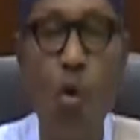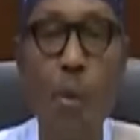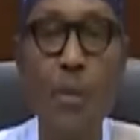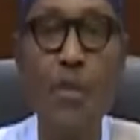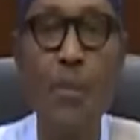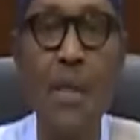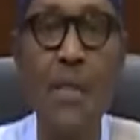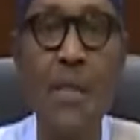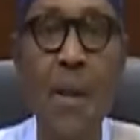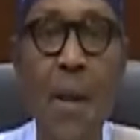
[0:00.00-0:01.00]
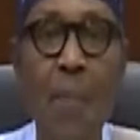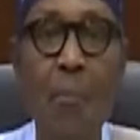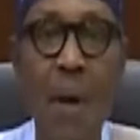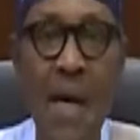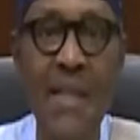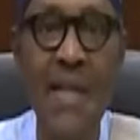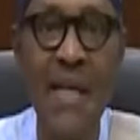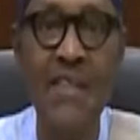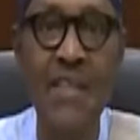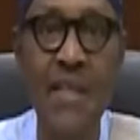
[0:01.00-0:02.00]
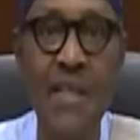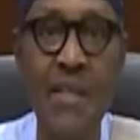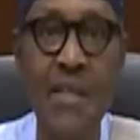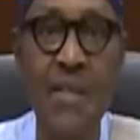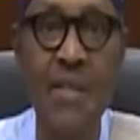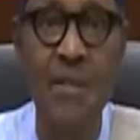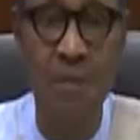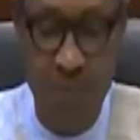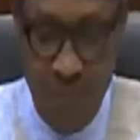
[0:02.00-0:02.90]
commitment by Nigerians.